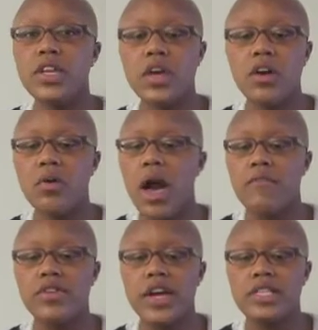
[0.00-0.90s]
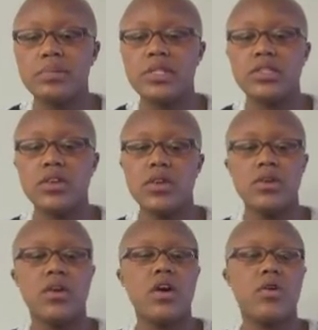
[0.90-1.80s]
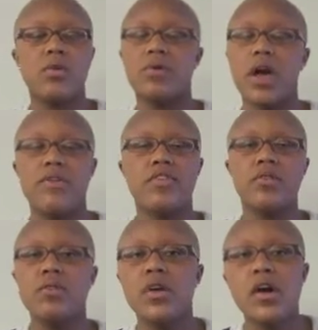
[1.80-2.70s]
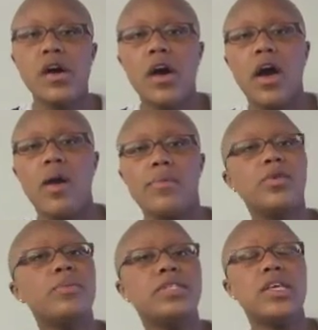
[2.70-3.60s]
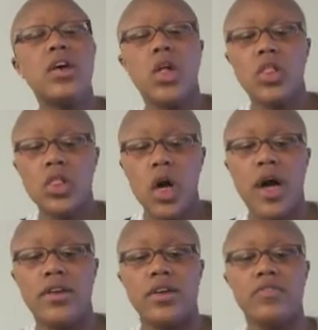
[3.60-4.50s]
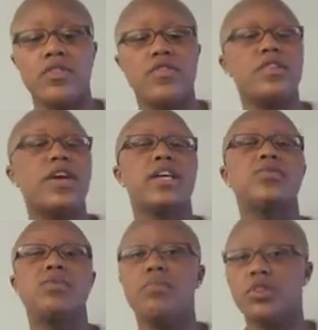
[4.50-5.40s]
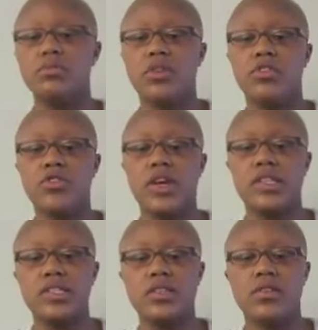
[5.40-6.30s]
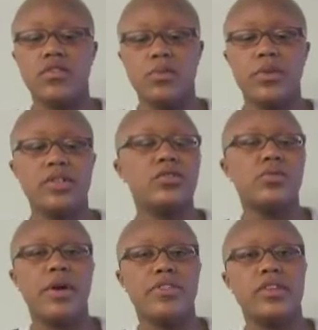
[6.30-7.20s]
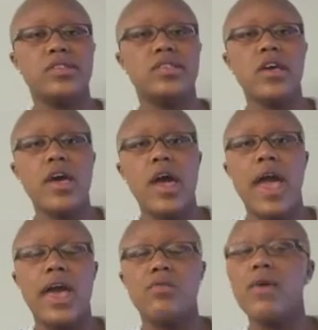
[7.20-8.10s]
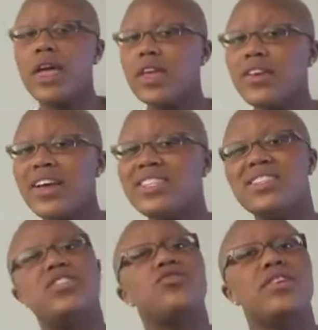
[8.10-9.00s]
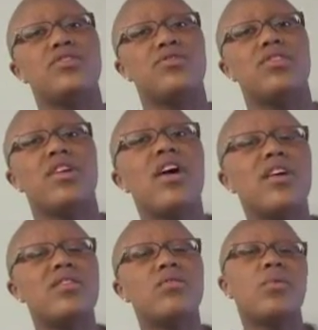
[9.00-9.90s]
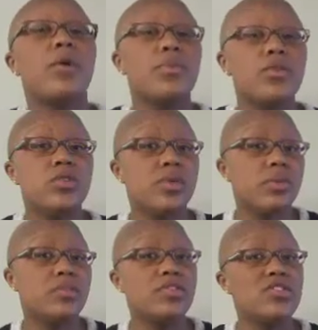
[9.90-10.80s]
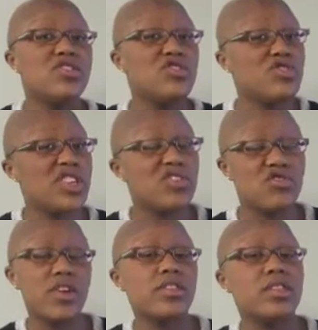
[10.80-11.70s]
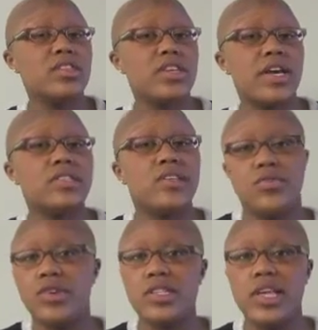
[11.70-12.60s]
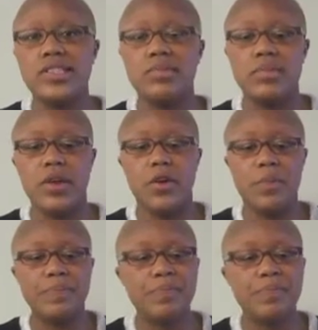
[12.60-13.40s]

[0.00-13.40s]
video, advertisements, or what have you, you'll be seeing a lot of different texts with postmodern traits, viewpoints, or methods. And recognizing these traits early on will help you to be able to just deconstruct these texts and criticize them later.